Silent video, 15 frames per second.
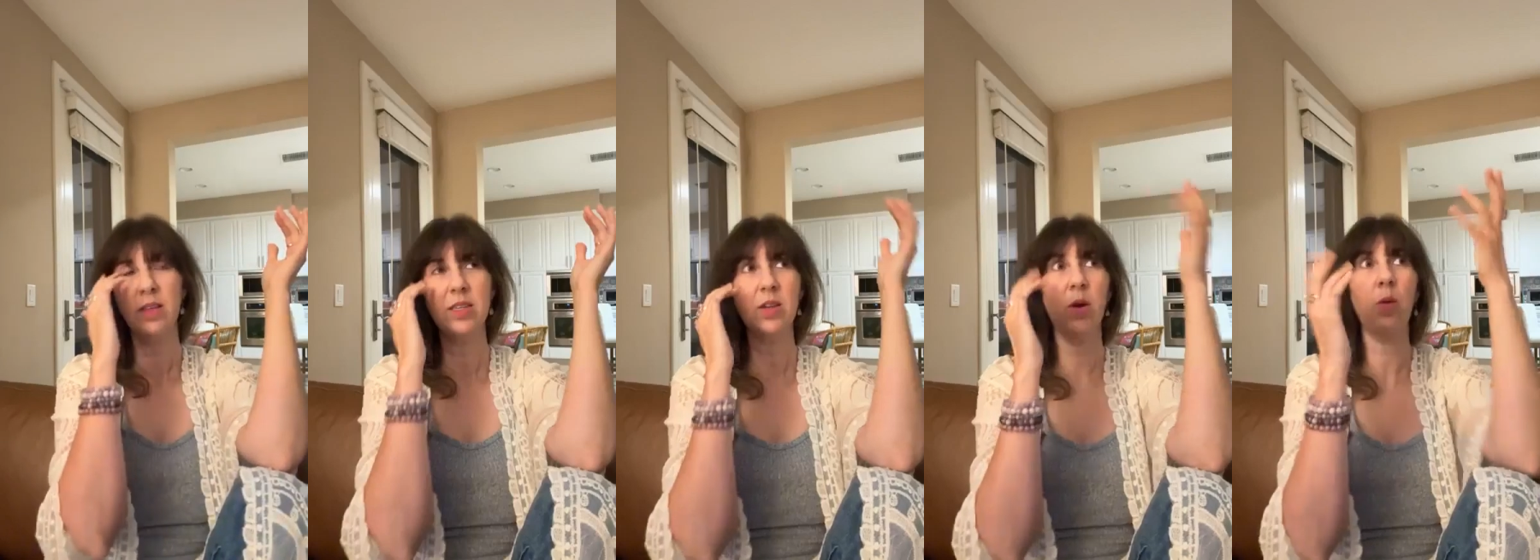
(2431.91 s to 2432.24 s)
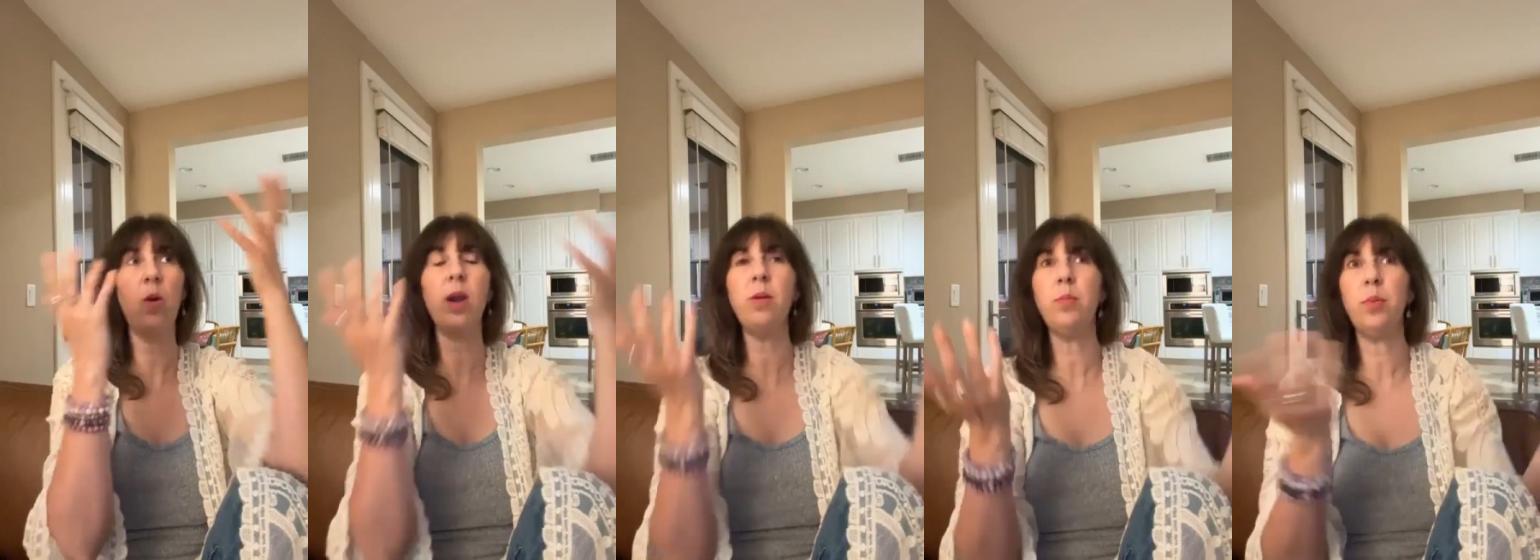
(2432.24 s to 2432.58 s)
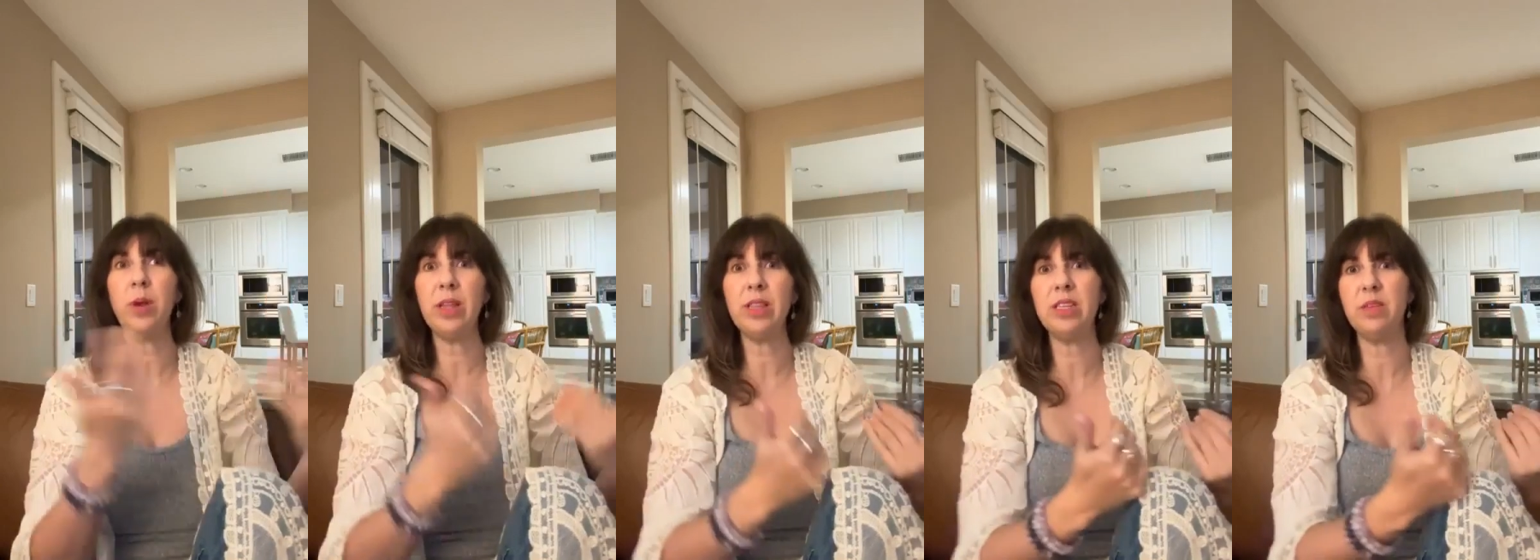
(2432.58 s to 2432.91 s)
So I want to
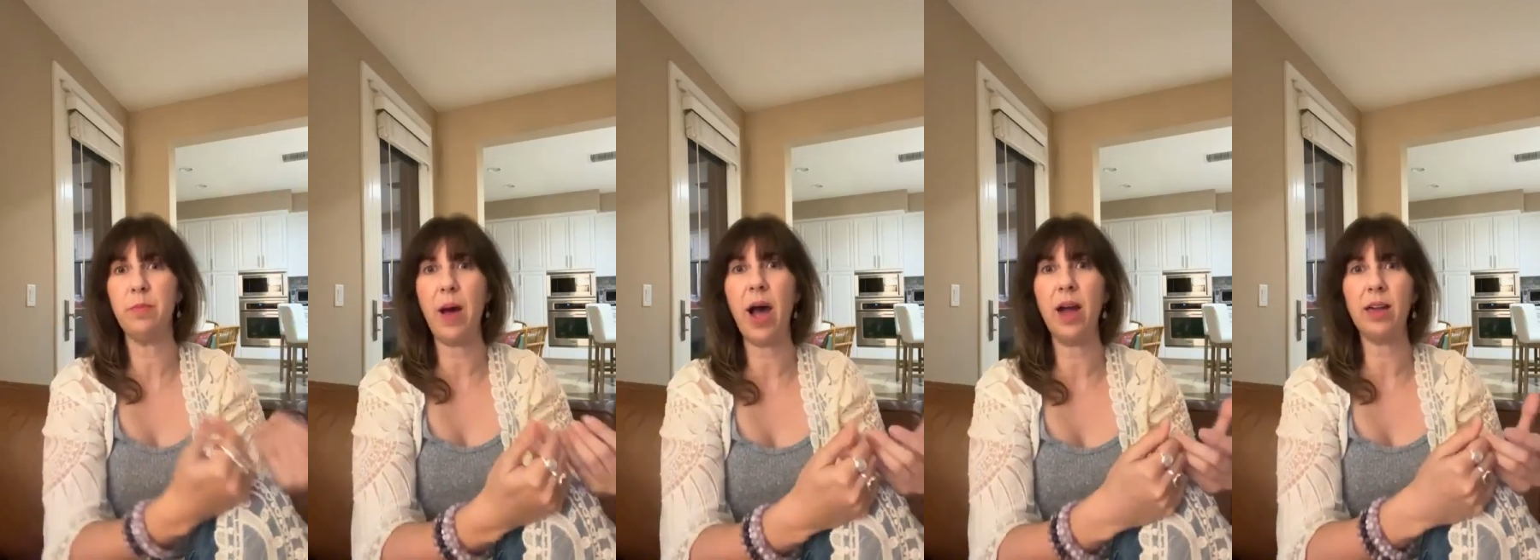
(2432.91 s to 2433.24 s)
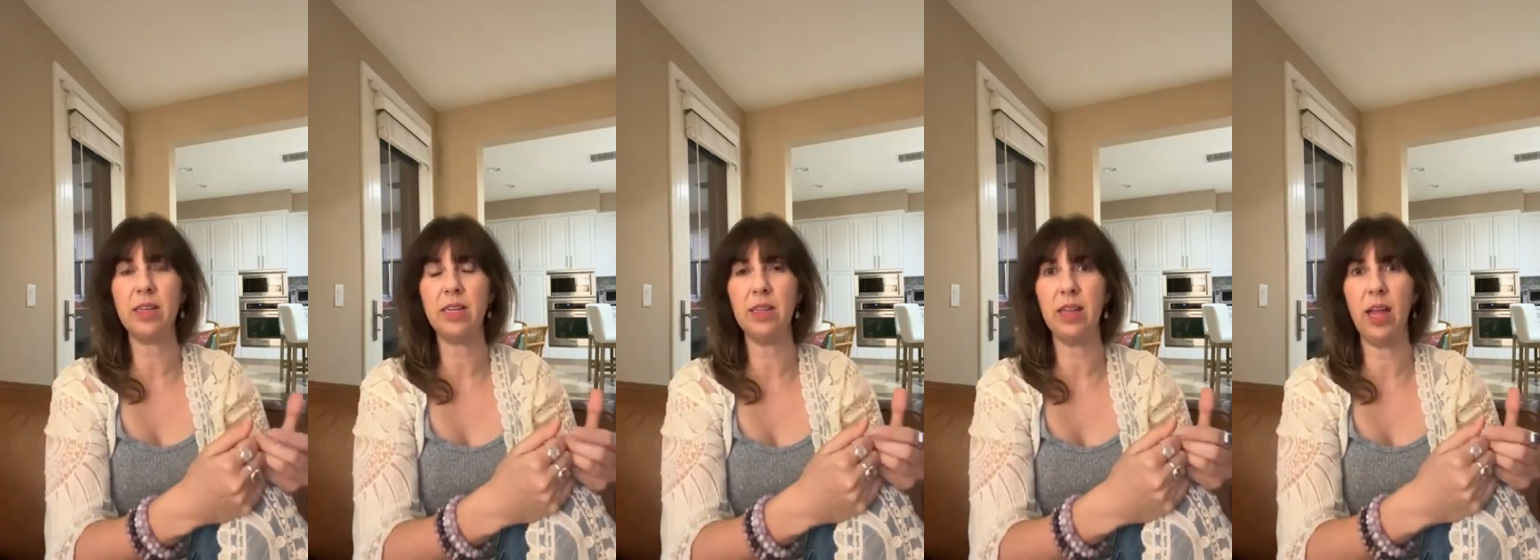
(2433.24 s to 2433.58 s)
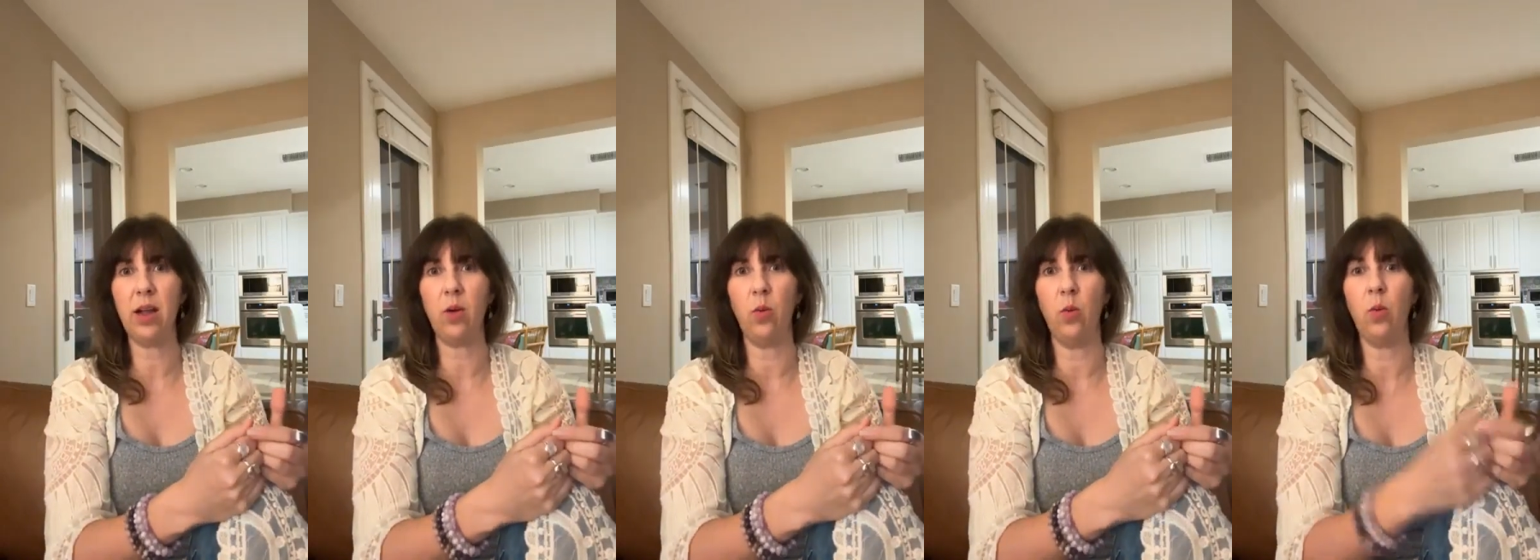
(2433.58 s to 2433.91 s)
bring this back to
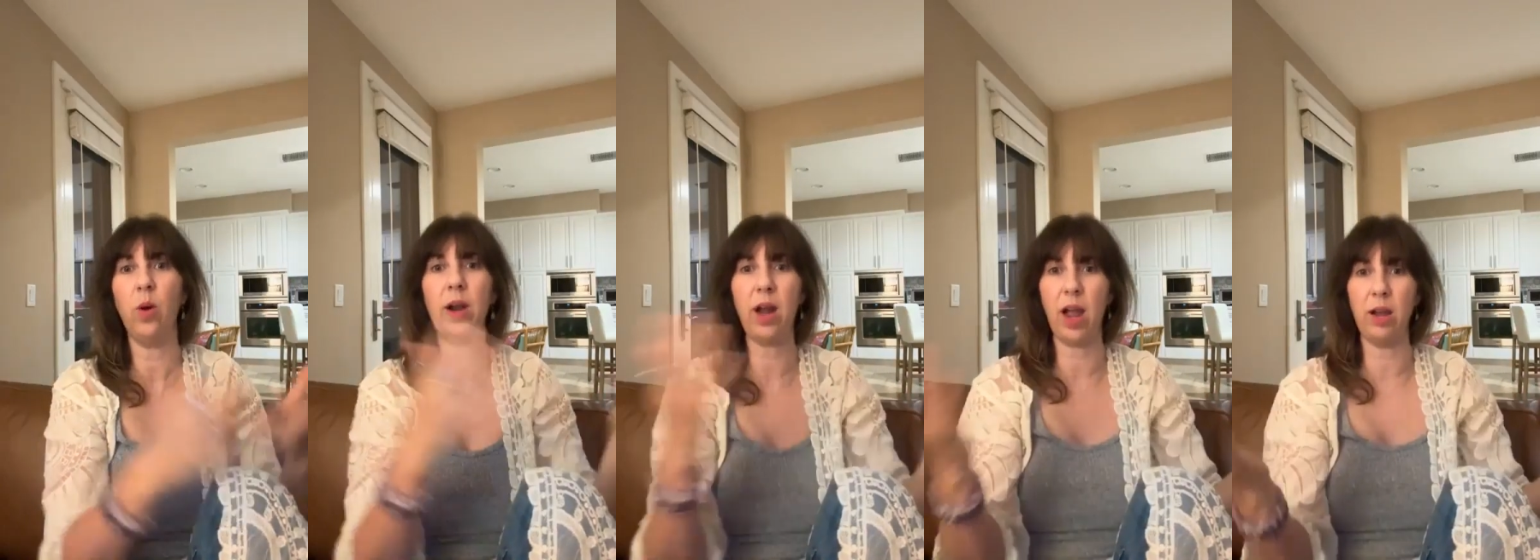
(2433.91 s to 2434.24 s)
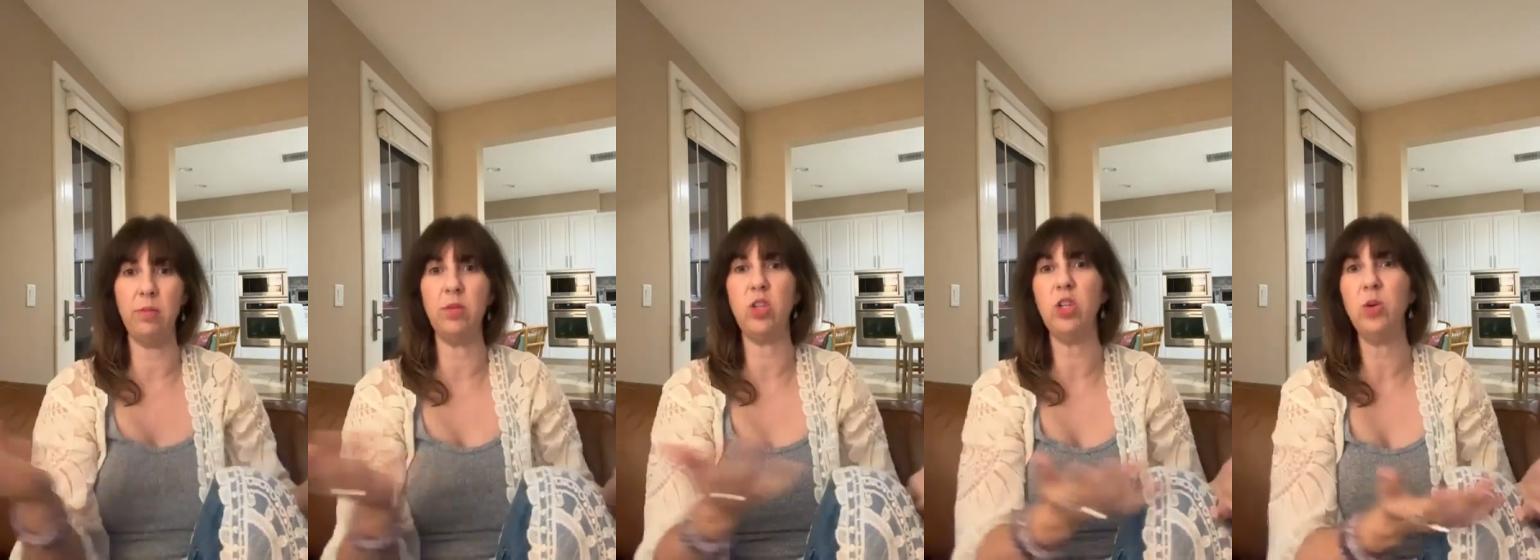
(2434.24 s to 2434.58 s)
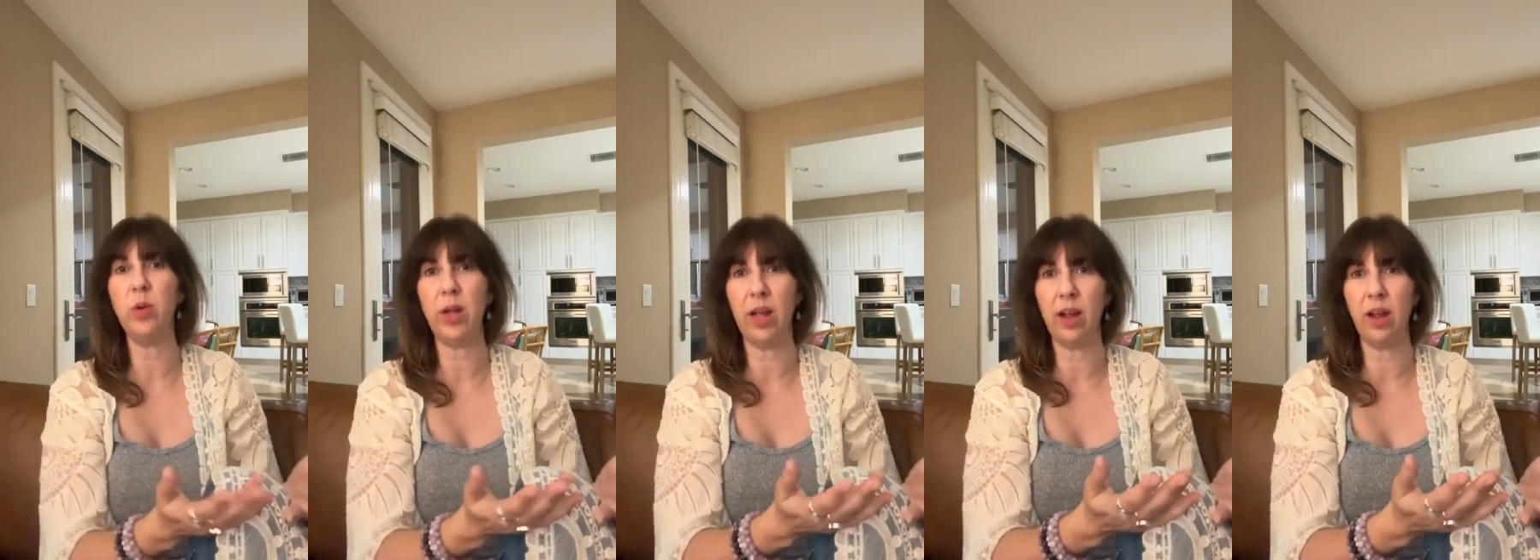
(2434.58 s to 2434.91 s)
like what I'm
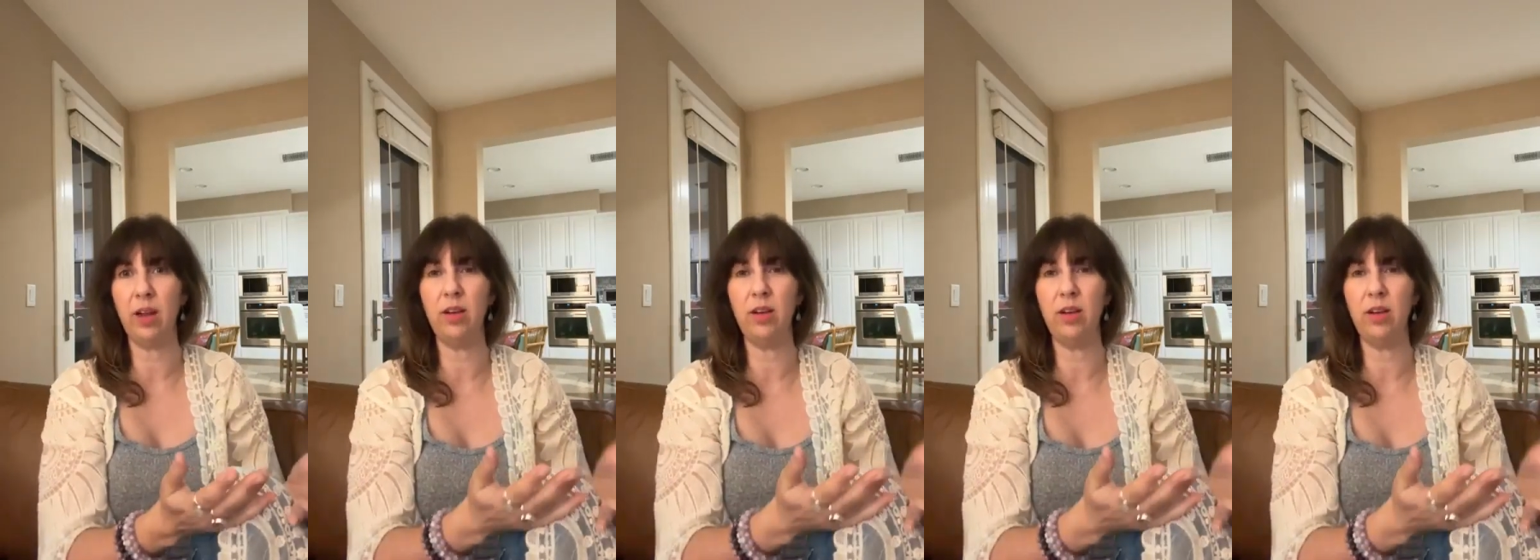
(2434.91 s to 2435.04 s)
doing.